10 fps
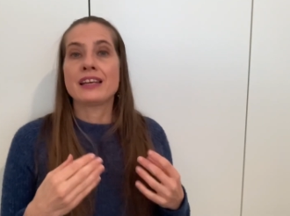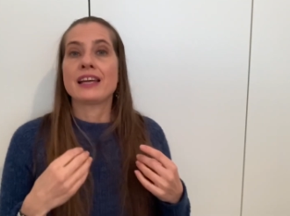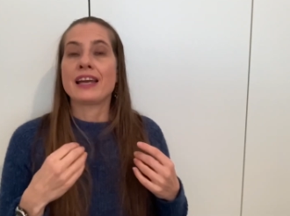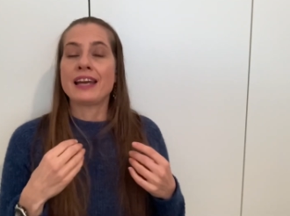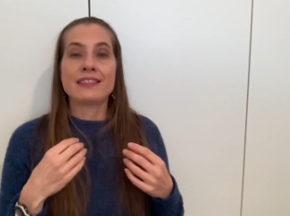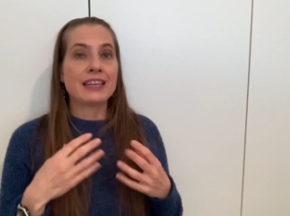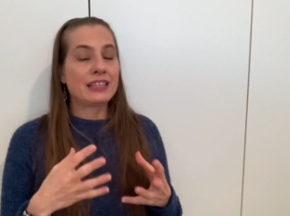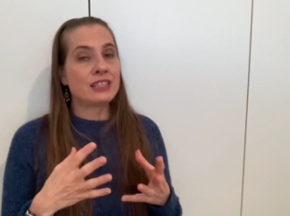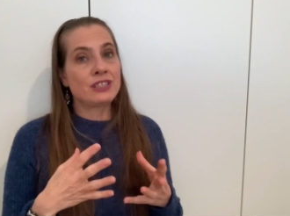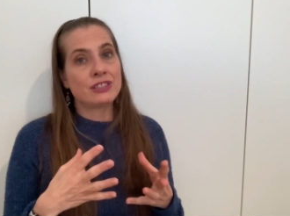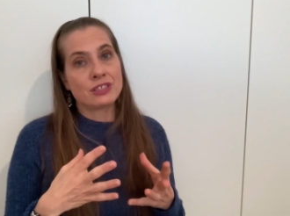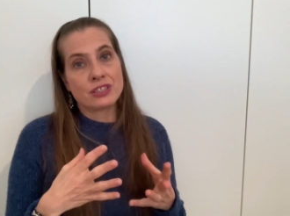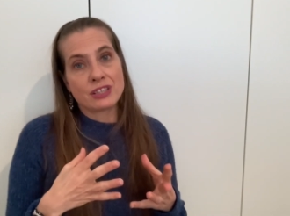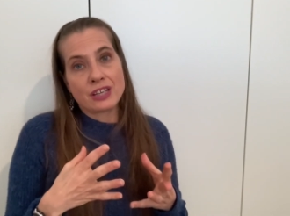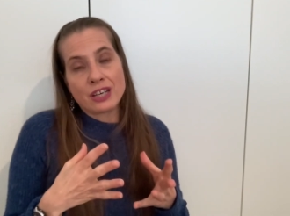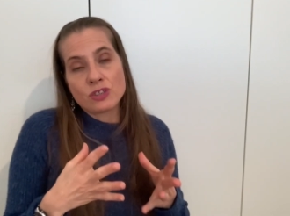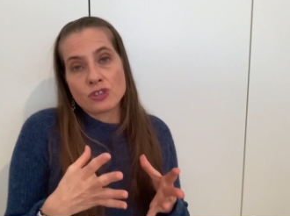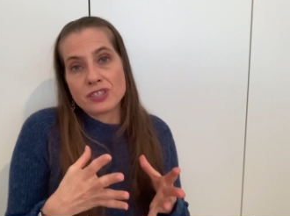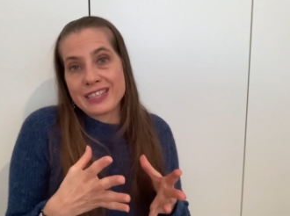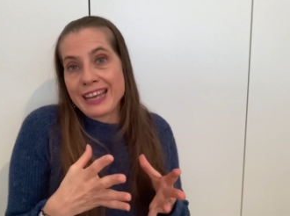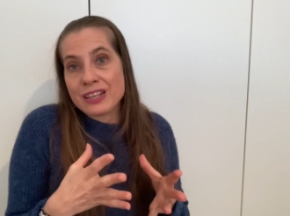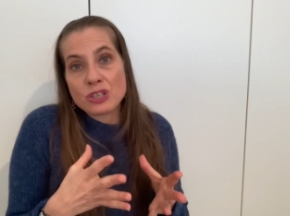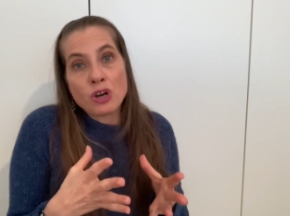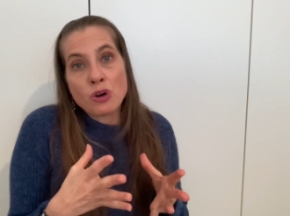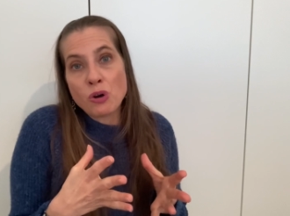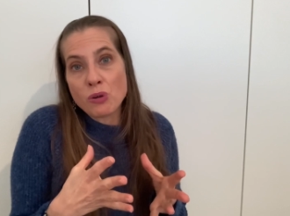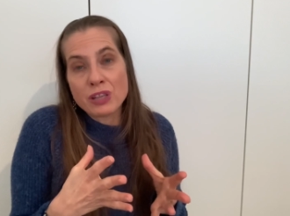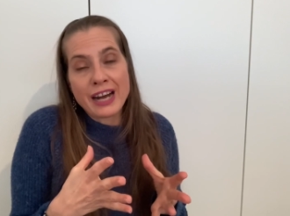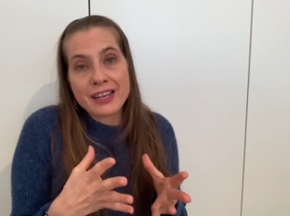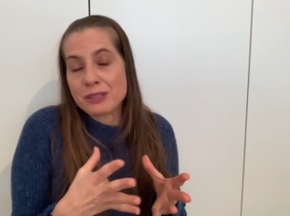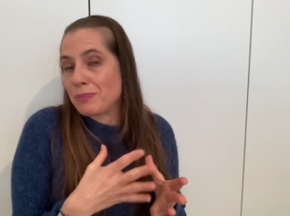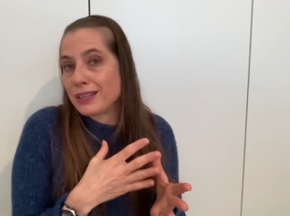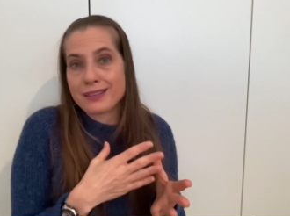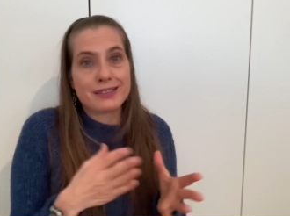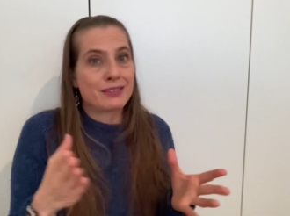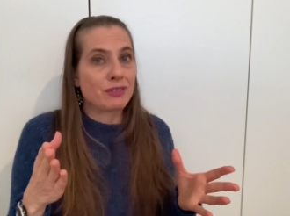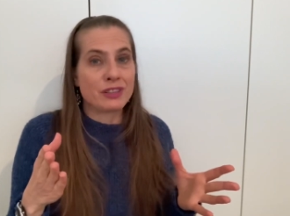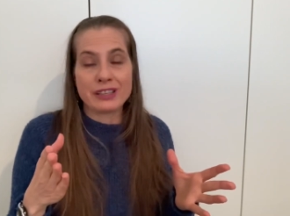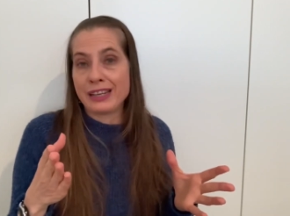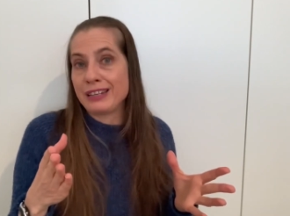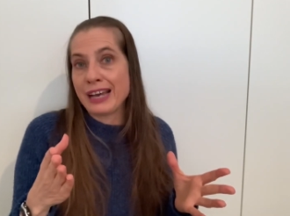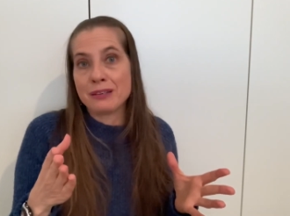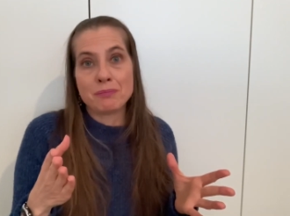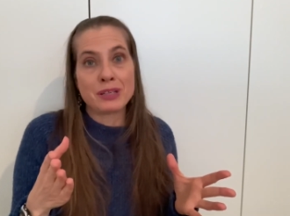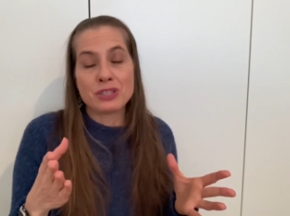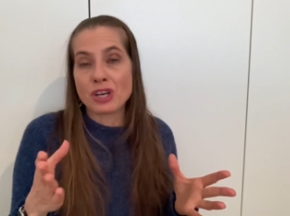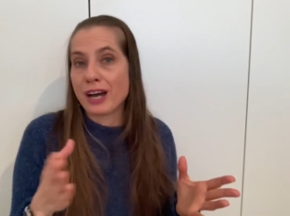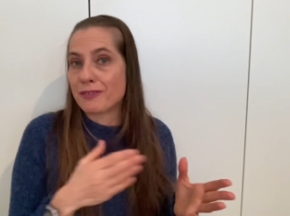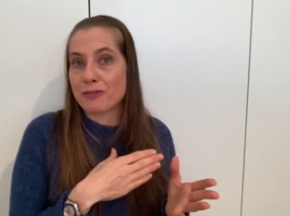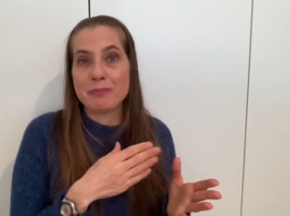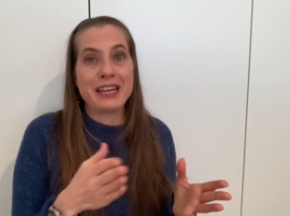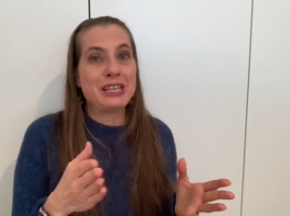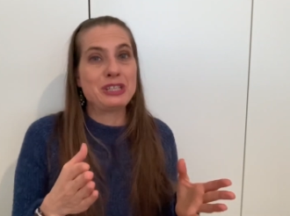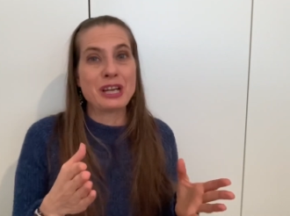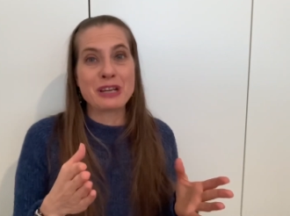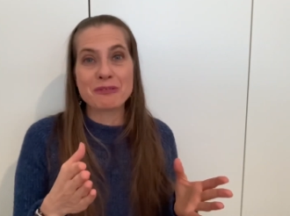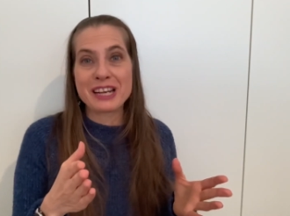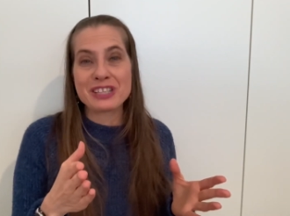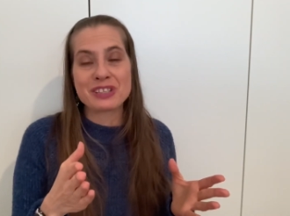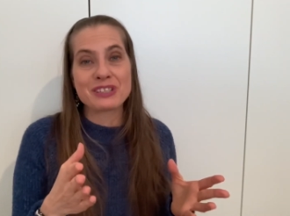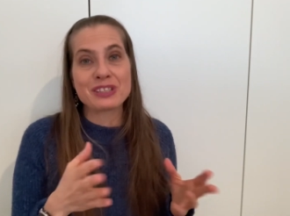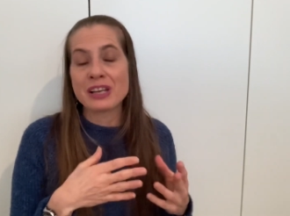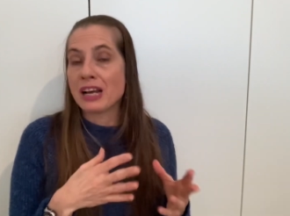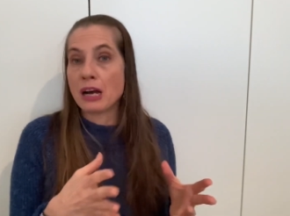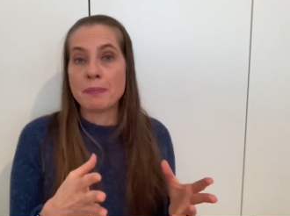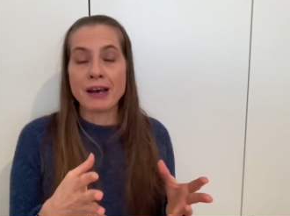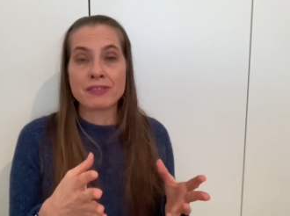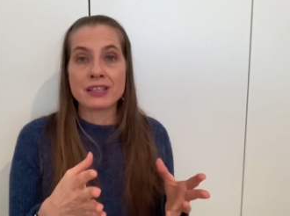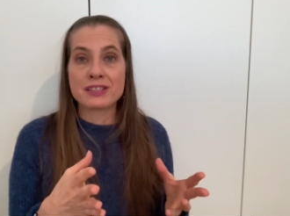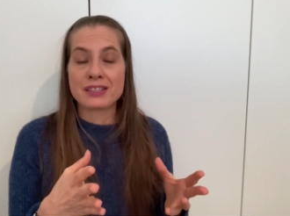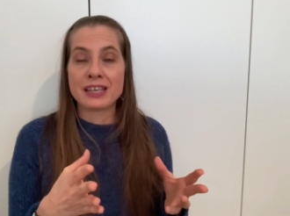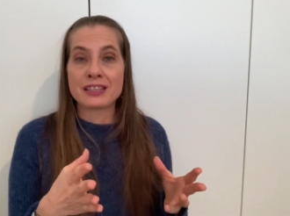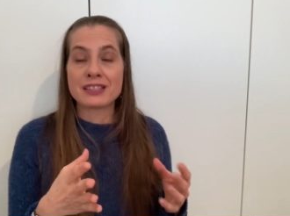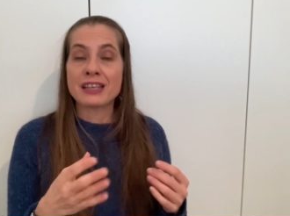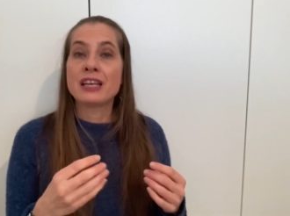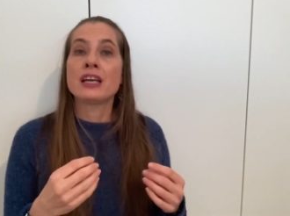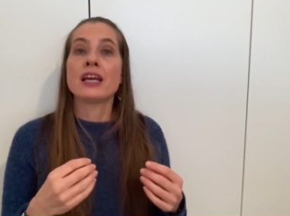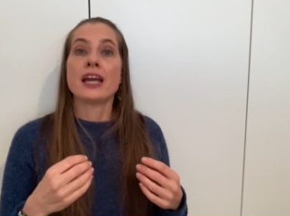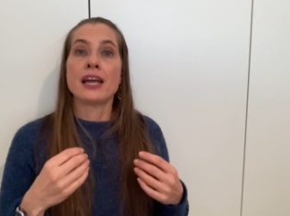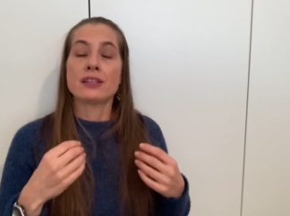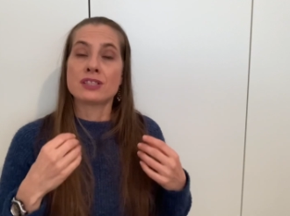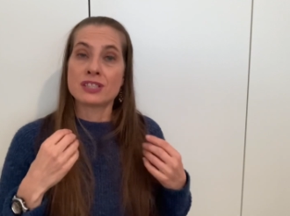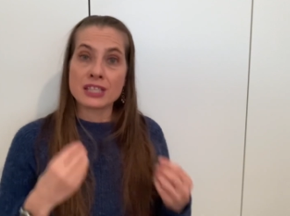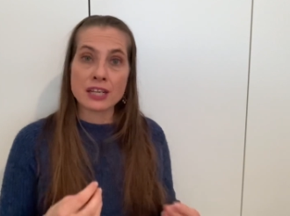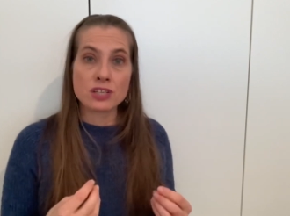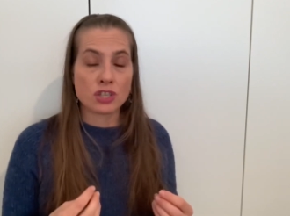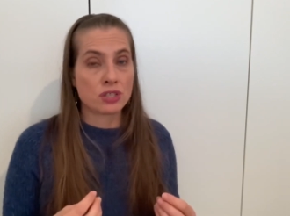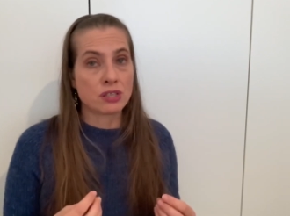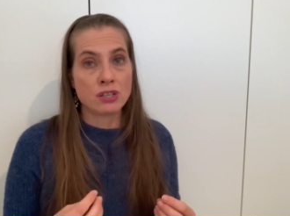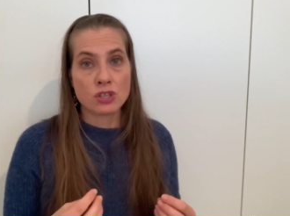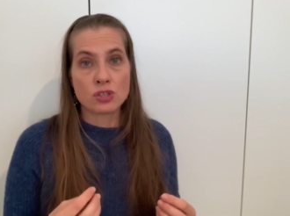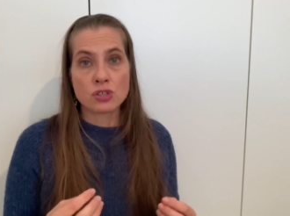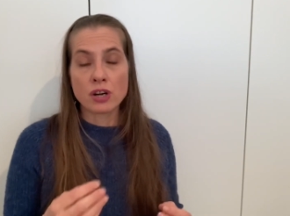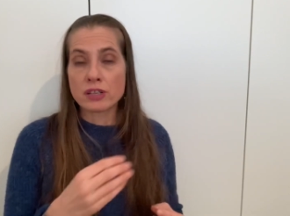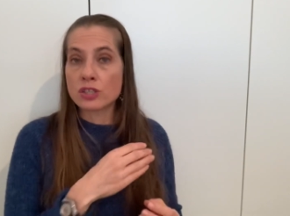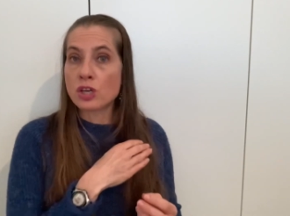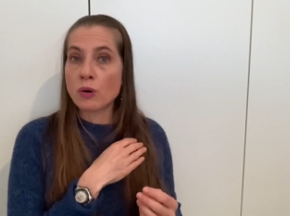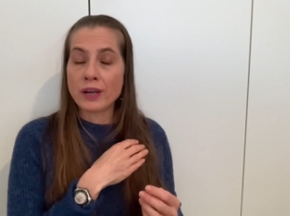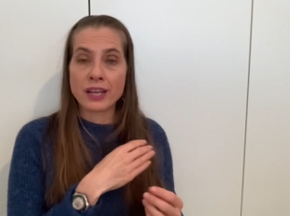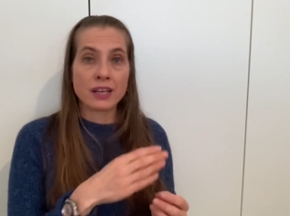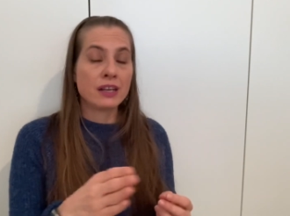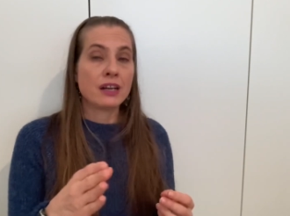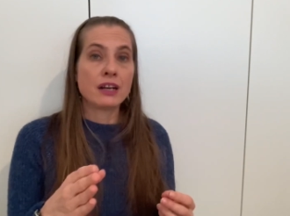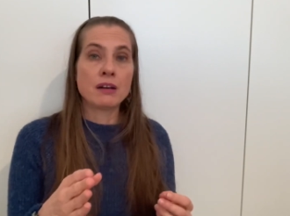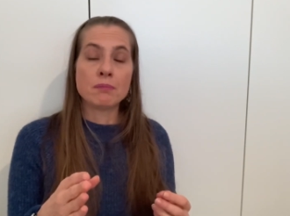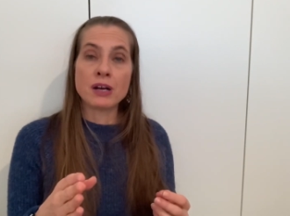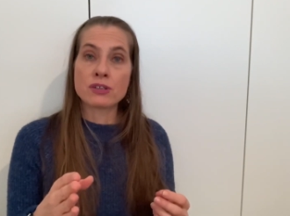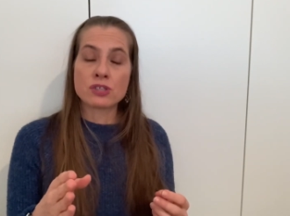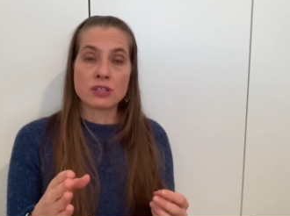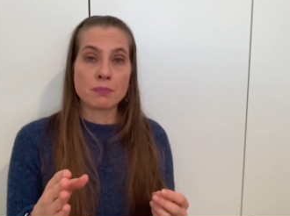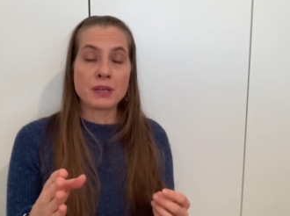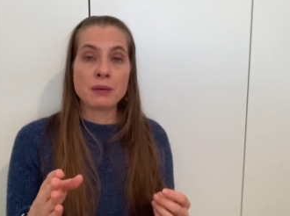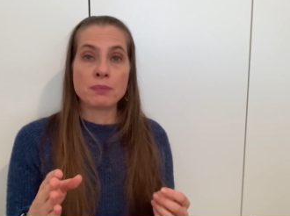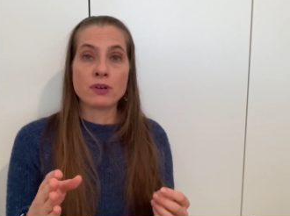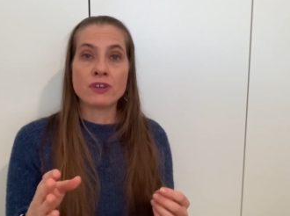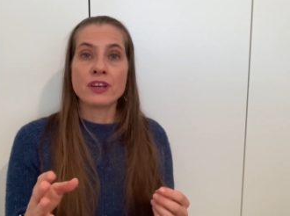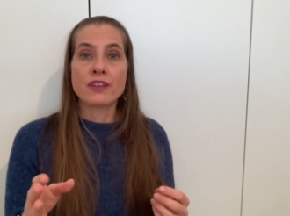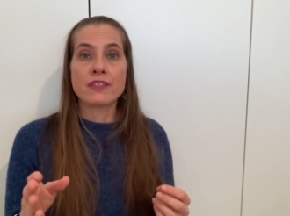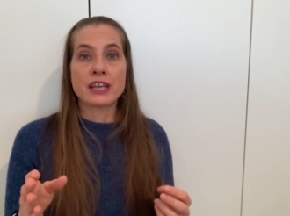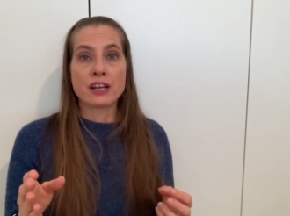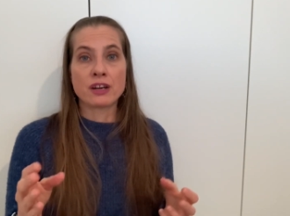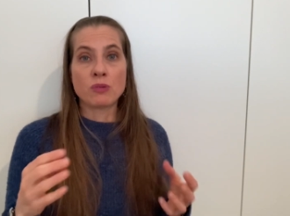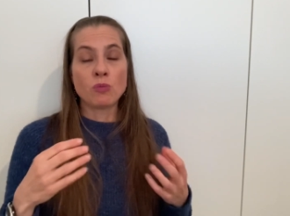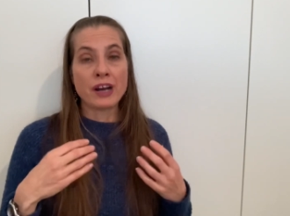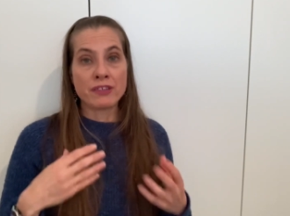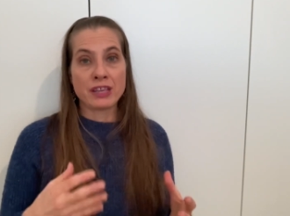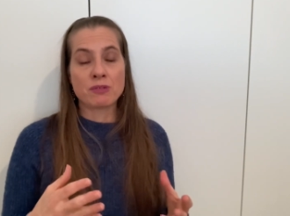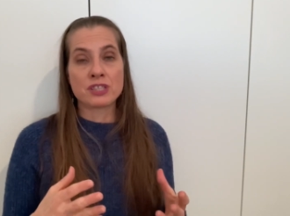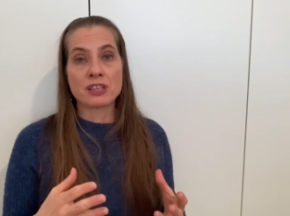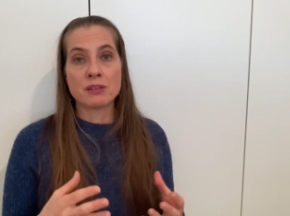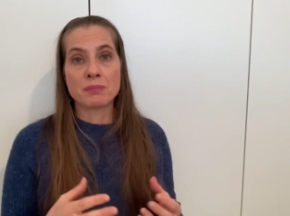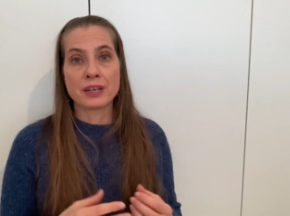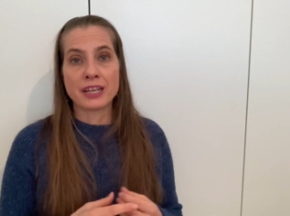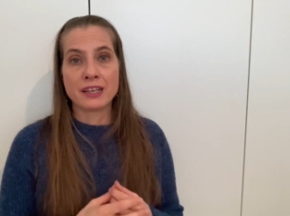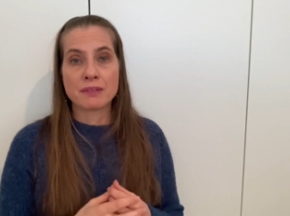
And they didn't understand a whole lot because they hadn't been taught for many generations about these things. And sickness started going amongst the people there while they were celebrating.